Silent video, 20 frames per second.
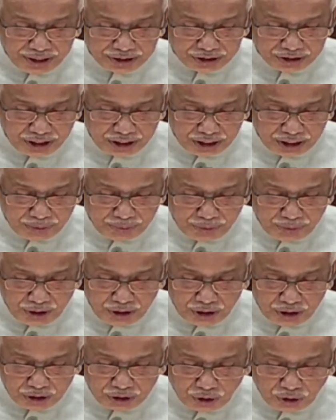has set up
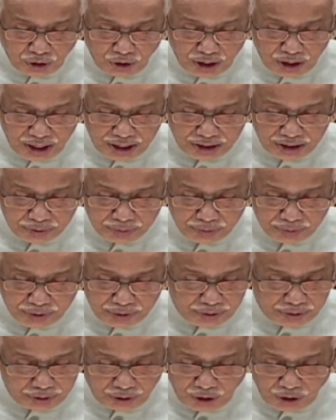Toilet,
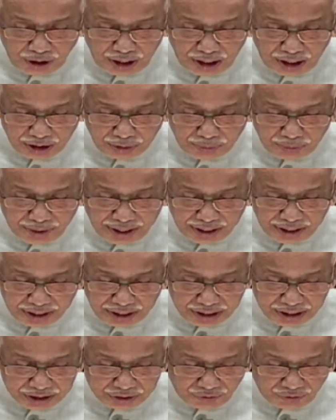toilet
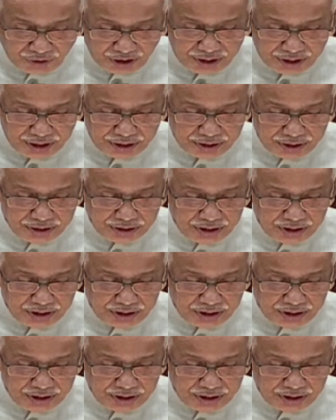maintenance fund.